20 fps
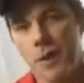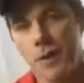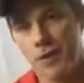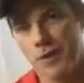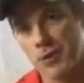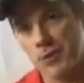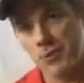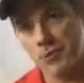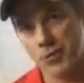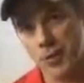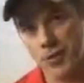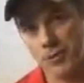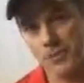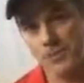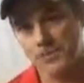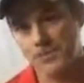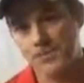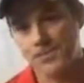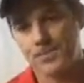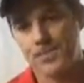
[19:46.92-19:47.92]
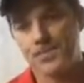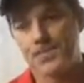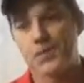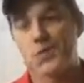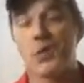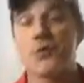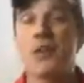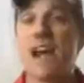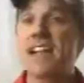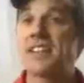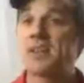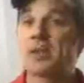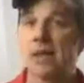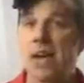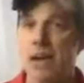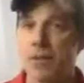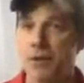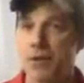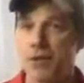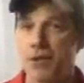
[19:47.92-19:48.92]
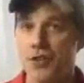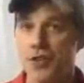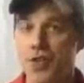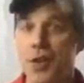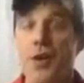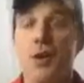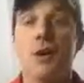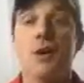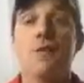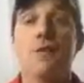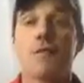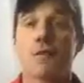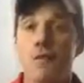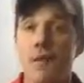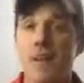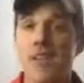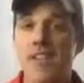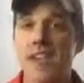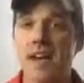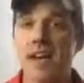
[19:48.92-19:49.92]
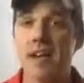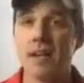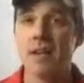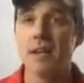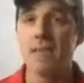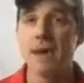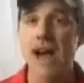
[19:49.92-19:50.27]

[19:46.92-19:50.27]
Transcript: part of the stroke. So that's leverage. Freestyle and